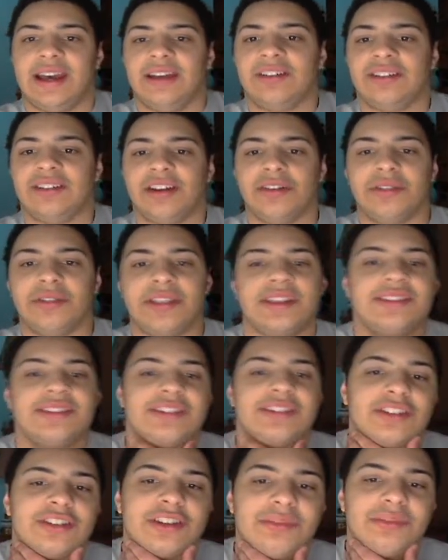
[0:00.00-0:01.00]
So this
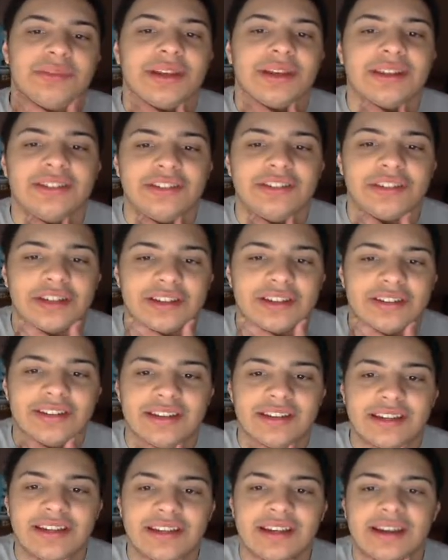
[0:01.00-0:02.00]
is good because you can
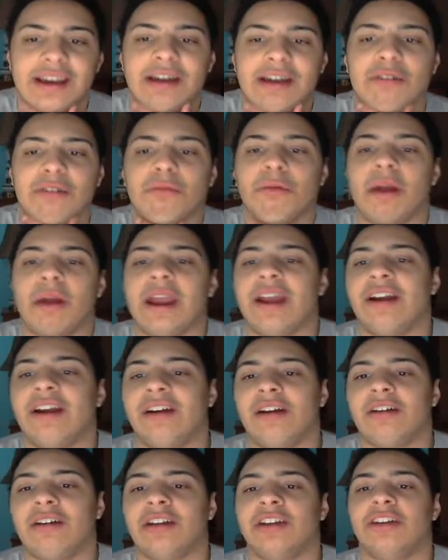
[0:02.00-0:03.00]
see
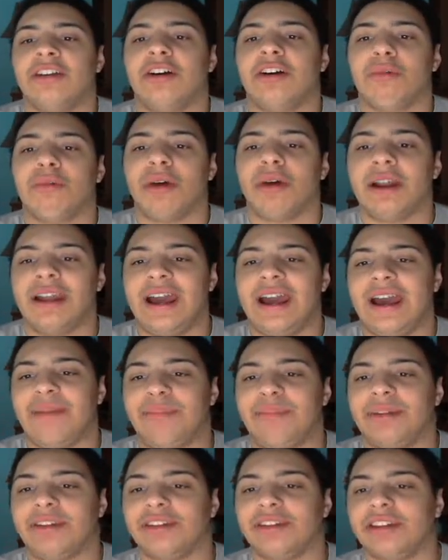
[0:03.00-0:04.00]
where, what
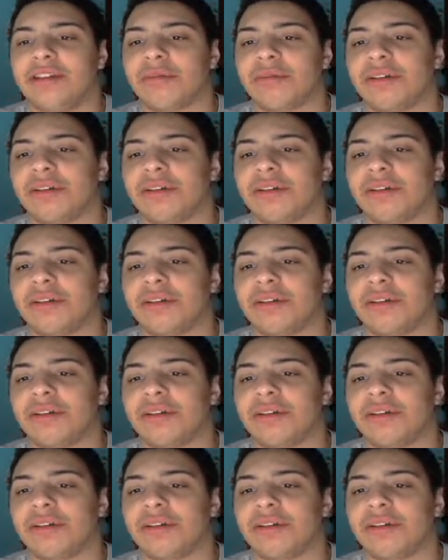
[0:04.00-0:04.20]
happened. So there were